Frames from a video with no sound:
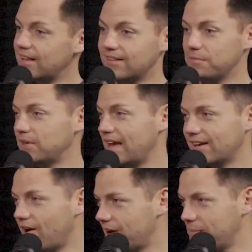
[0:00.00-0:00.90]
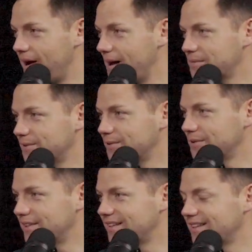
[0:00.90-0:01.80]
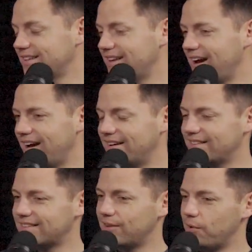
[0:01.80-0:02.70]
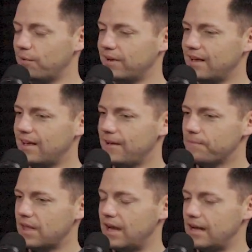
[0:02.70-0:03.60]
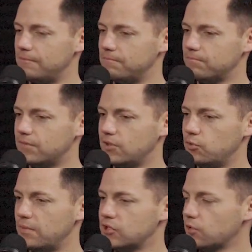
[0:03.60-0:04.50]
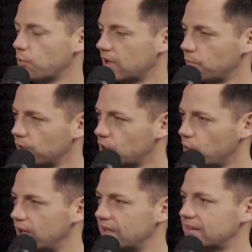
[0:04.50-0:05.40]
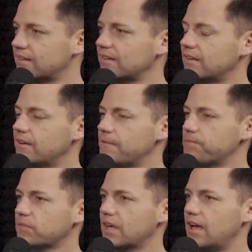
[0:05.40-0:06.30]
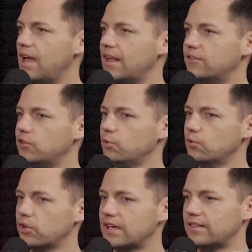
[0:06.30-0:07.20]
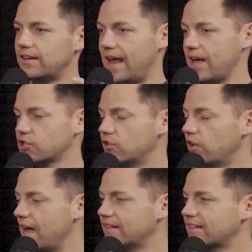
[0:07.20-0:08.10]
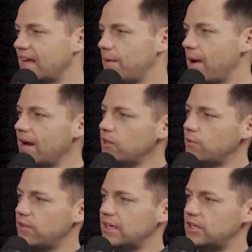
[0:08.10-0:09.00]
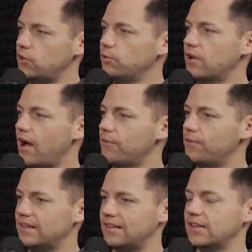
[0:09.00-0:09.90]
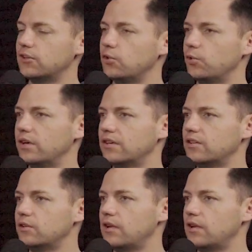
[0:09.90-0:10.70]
And some you can't talk about. Absolutely. Yeah. So you'd mentioned working with Chris. As you look at the national landscape, how do you think Utah fits into it?